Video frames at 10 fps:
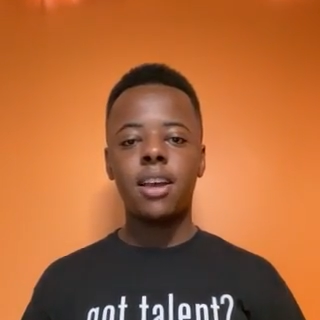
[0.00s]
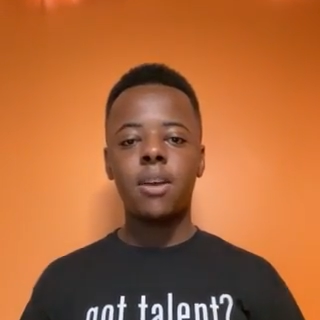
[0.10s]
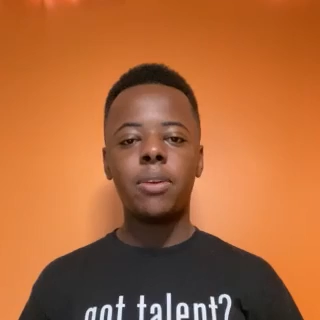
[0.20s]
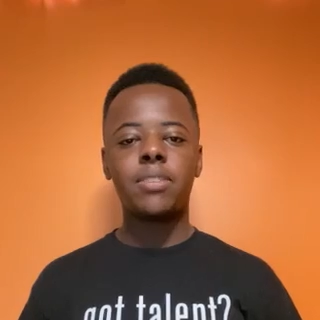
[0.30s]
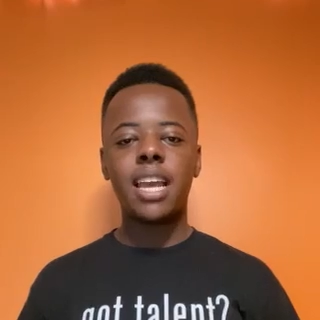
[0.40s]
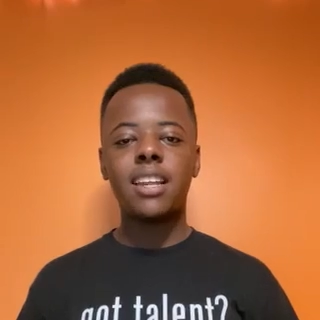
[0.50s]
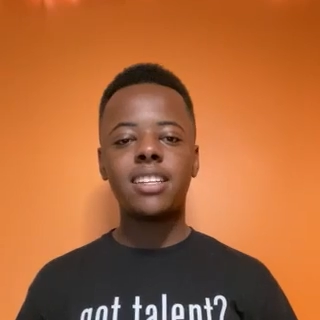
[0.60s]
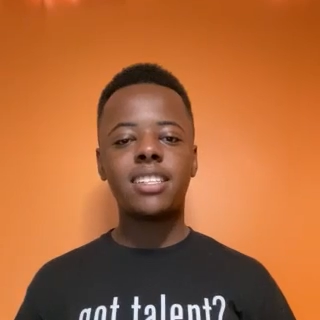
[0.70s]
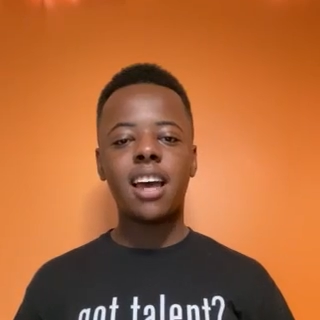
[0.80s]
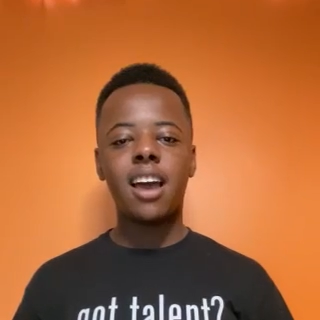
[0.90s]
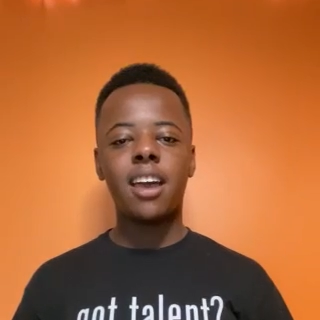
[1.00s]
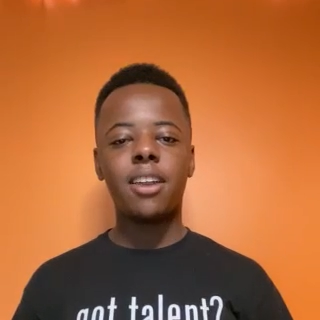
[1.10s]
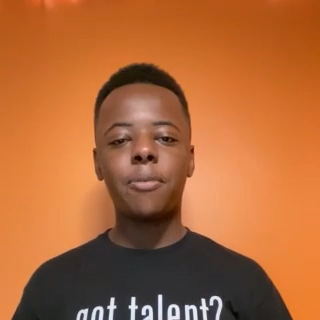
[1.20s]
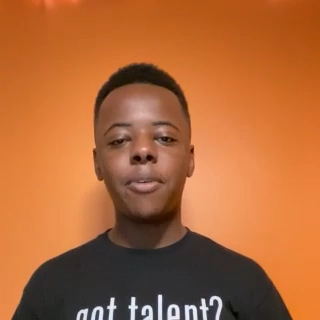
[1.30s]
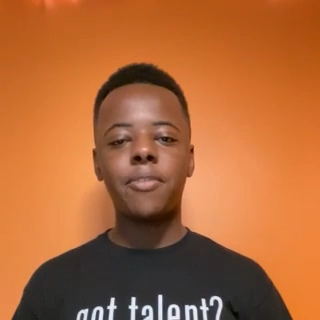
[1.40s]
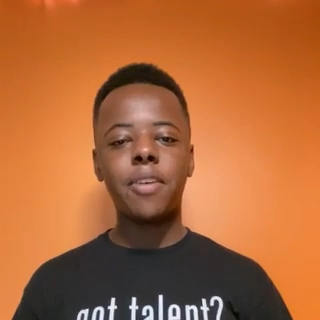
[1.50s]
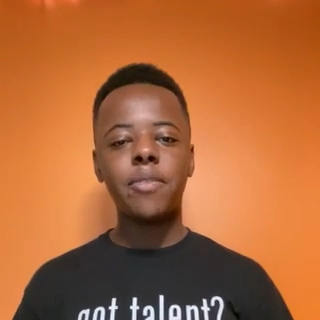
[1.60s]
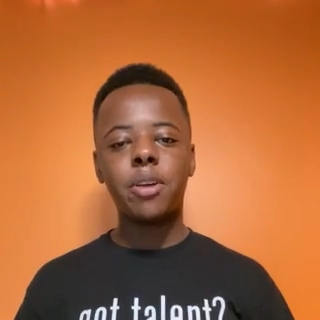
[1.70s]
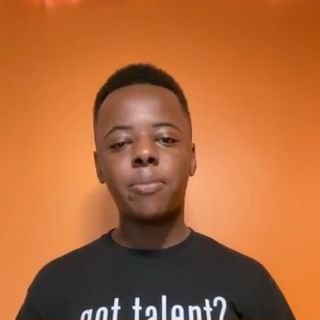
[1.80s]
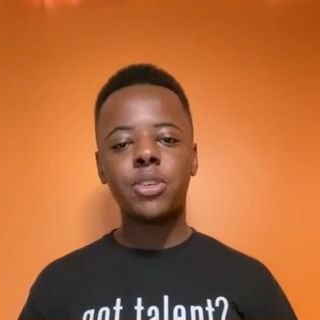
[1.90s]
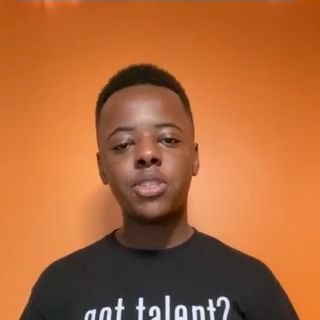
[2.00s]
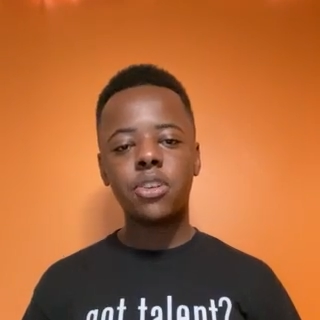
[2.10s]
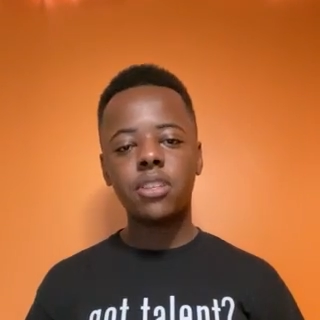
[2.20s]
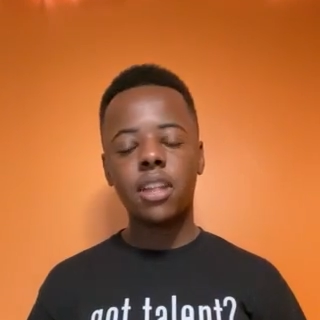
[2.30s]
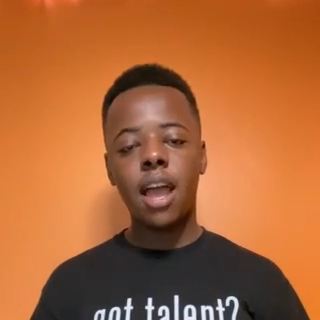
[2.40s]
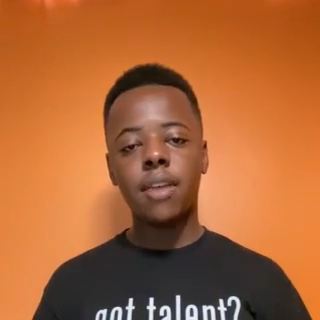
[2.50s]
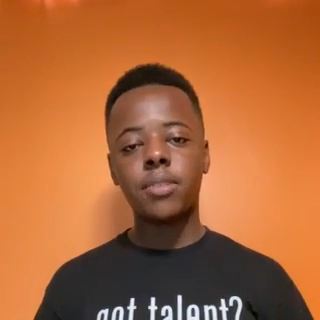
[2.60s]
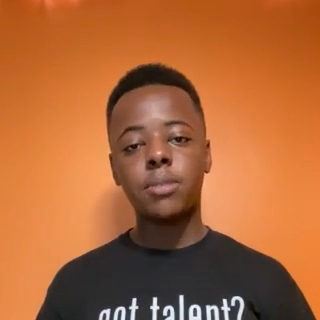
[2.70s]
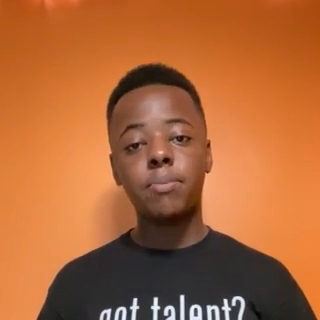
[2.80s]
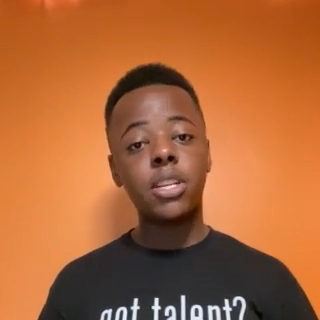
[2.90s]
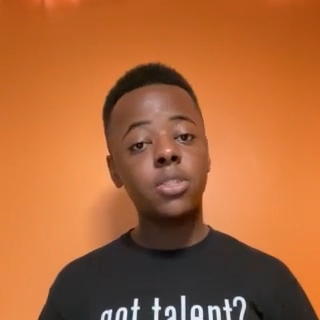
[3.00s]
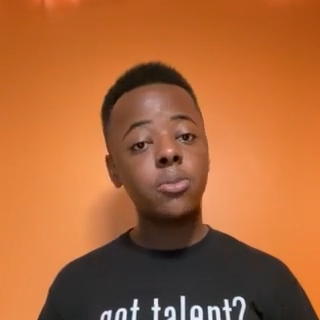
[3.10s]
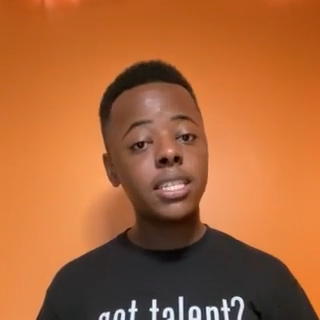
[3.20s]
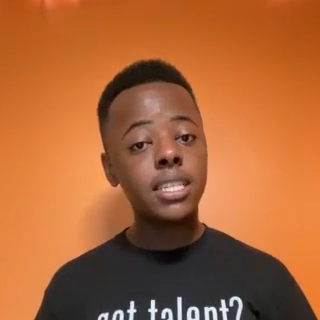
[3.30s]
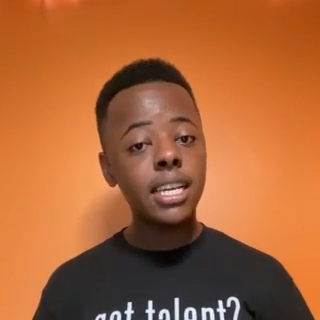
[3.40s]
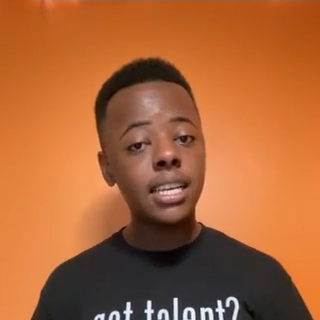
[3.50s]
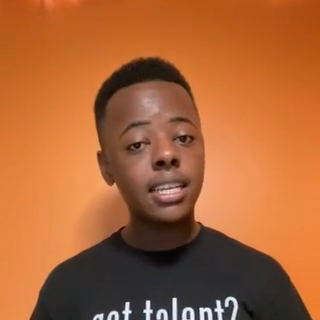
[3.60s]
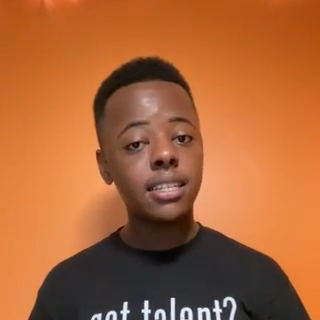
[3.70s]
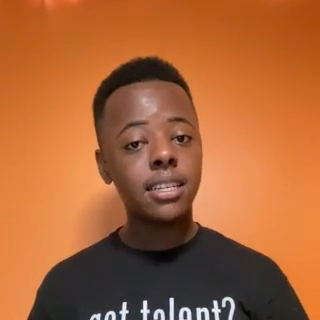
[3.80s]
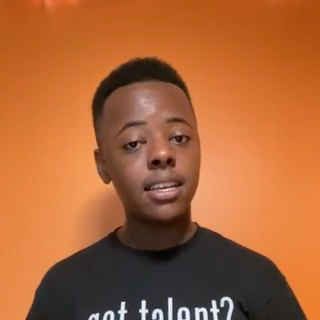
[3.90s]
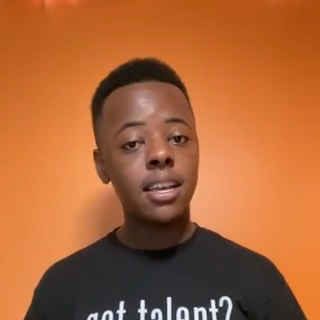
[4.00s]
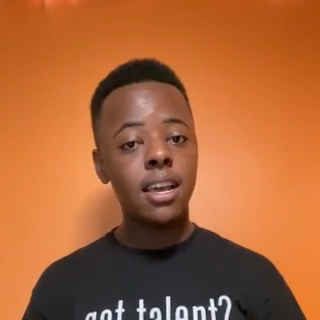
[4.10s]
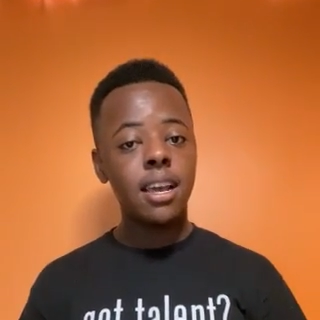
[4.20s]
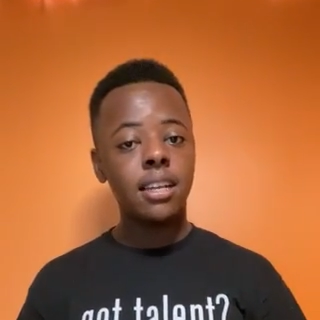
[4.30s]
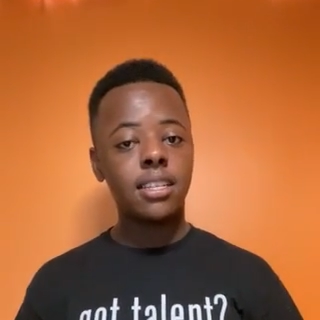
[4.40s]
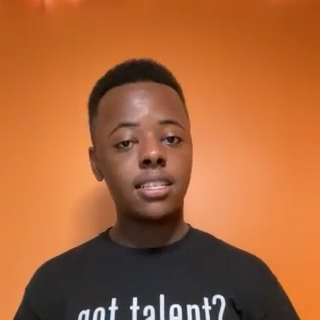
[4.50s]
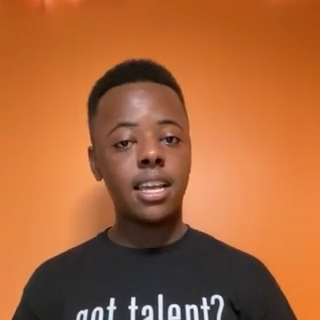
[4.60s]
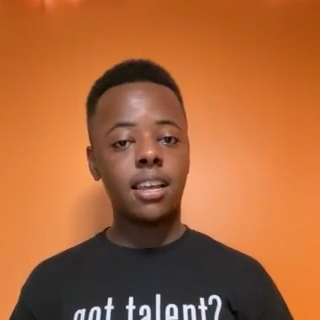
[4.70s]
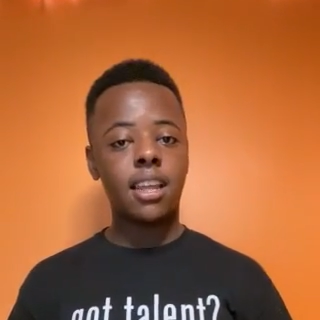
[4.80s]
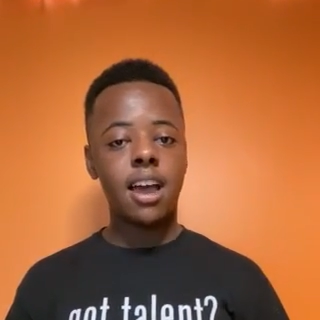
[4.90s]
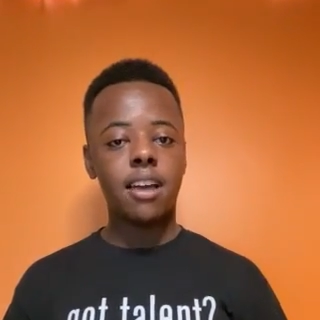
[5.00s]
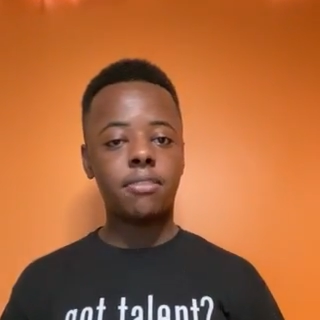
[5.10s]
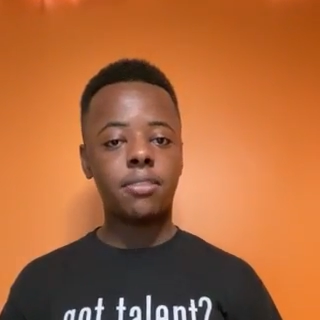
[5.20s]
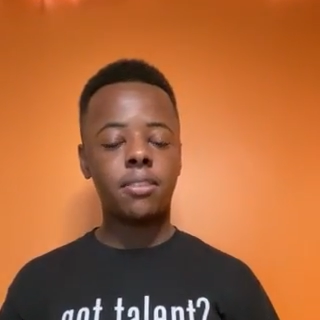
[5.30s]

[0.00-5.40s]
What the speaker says: We've stayed inside, we've given up our social lives, but it's what's needed to stay alive.